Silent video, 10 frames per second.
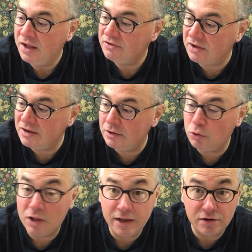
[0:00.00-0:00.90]
It's a little
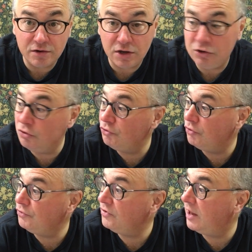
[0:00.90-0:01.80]
later than
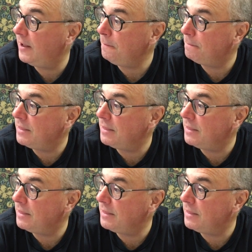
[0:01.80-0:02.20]
usual today.